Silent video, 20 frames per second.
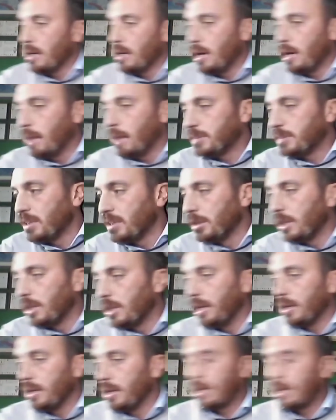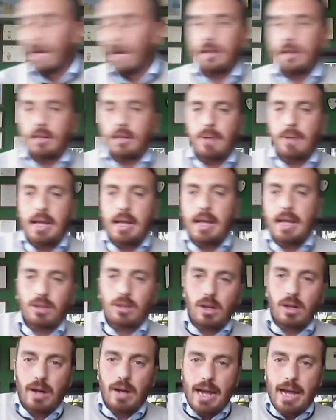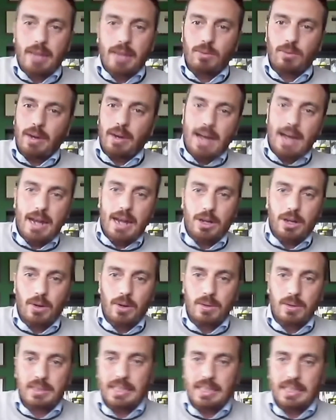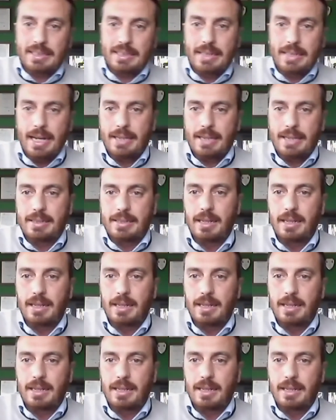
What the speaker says: absolutely. Catarratto and Grecanico, just said.